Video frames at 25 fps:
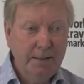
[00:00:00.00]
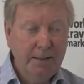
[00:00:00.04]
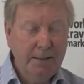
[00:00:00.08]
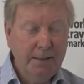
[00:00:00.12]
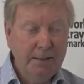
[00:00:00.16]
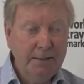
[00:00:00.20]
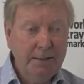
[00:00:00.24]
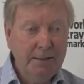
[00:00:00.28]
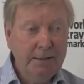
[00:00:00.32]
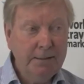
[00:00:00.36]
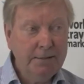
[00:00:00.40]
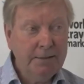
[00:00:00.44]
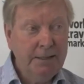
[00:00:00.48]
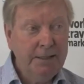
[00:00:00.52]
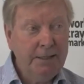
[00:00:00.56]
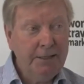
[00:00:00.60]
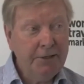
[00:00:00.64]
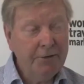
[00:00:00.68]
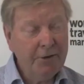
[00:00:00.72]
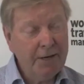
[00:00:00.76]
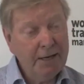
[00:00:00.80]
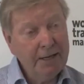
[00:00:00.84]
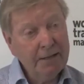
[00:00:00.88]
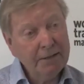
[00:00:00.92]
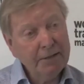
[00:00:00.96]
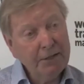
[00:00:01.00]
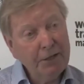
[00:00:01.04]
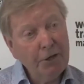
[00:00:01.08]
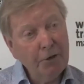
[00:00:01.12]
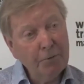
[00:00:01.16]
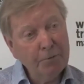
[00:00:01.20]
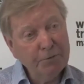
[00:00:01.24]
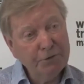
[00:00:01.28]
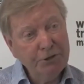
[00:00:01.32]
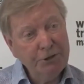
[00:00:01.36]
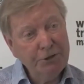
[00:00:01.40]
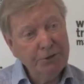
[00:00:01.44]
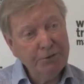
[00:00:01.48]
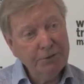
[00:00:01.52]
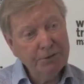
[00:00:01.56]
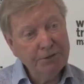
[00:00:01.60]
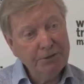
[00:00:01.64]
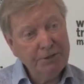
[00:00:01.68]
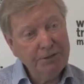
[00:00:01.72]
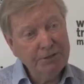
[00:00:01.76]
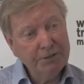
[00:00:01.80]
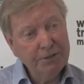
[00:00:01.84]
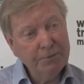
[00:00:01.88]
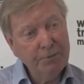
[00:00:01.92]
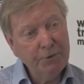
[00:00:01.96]
And here I had the
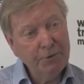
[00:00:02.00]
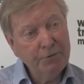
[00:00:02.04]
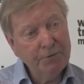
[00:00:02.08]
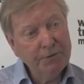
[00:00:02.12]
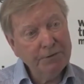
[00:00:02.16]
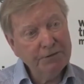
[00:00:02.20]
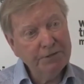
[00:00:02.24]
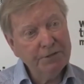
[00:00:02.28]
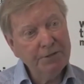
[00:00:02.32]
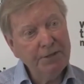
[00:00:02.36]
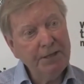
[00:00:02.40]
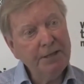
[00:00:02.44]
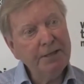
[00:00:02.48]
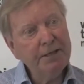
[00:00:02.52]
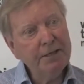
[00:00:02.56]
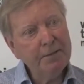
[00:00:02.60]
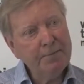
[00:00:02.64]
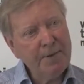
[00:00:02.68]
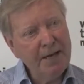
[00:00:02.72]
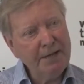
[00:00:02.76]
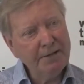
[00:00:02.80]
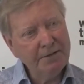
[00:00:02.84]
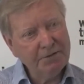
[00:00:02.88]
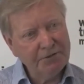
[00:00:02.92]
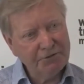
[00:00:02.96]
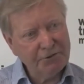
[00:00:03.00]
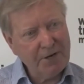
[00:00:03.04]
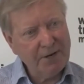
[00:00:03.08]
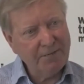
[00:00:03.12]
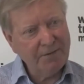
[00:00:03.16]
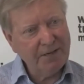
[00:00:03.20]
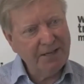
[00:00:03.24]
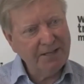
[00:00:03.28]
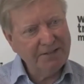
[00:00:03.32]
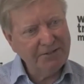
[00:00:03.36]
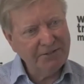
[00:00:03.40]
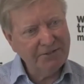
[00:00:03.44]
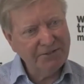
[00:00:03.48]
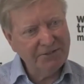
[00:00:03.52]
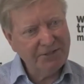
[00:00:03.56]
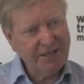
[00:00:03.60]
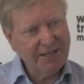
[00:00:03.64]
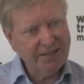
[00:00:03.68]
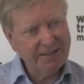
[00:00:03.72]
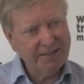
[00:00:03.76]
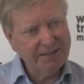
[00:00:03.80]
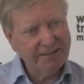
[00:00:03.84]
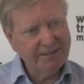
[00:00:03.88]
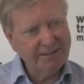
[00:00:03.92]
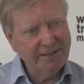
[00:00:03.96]
opportunity to move into the independent travel agent
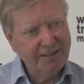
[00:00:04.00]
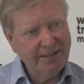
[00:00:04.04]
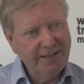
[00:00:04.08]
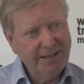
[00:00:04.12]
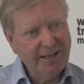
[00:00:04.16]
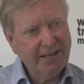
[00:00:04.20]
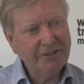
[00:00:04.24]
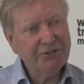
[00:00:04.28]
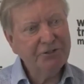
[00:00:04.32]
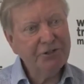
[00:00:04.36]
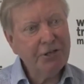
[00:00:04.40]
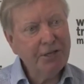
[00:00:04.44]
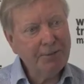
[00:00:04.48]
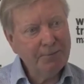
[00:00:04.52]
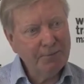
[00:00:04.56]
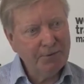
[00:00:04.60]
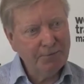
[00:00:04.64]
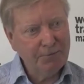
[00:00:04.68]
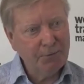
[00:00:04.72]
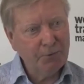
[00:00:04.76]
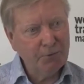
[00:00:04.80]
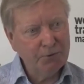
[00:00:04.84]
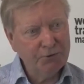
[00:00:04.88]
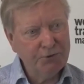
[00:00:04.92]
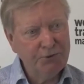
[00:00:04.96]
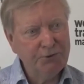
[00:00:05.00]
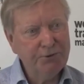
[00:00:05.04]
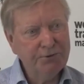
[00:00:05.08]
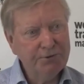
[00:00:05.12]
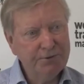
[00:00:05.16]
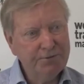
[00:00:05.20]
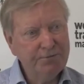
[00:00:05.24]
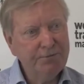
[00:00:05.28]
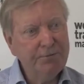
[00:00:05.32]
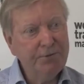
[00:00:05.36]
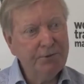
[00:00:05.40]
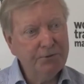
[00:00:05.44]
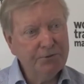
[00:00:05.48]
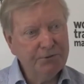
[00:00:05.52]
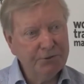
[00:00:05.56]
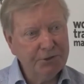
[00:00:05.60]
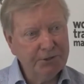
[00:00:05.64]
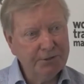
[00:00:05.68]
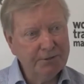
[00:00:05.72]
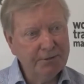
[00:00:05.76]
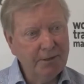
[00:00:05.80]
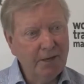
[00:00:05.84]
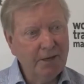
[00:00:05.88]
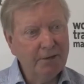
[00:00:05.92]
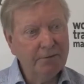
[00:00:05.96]
sector and shape the fortunes and
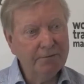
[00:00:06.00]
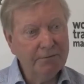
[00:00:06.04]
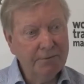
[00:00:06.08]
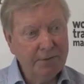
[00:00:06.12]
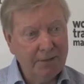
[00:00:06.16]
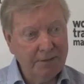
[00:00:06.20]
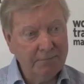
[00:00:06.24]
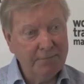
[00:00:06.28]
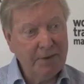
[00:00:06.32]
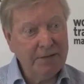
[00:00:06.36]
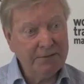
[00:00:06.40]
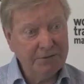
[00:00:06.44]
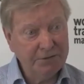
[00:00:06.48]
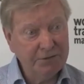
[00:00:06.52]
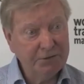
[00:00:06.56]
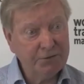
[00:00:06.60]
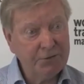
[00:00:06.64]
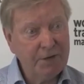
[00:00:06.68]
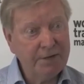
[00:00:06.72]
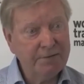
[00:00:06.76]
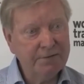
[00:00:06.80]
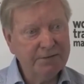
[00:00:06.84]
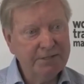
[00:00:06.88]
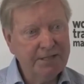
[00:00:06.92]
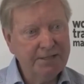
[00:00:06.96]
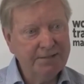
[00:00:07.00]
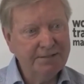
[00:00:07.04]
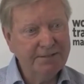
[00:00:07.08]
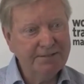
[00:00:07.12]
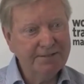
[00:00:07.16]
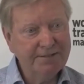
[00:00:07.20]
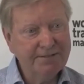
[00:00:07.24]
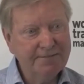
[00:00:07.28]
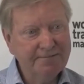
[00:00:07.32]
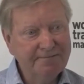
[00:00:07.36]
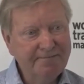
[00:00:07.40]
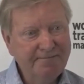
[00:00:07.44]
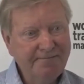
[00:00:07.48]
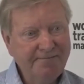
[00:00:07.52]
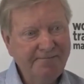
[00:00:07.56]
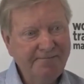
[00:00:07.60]
future of Advantage Travel Centres.